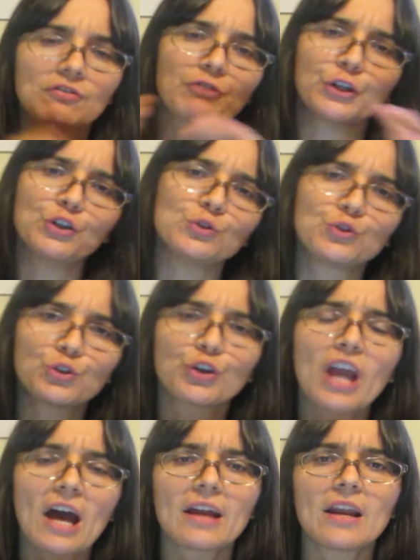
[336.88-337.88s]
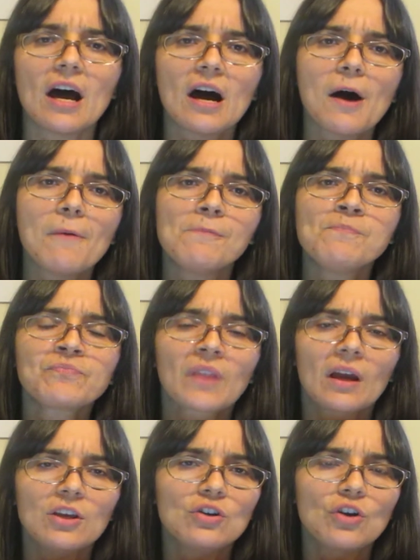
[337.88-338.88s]
for you to get
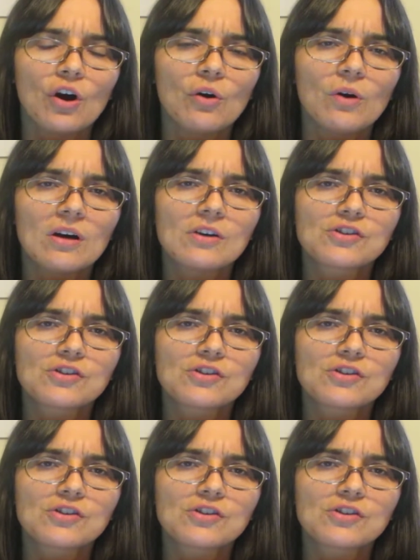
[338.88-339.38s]
you know,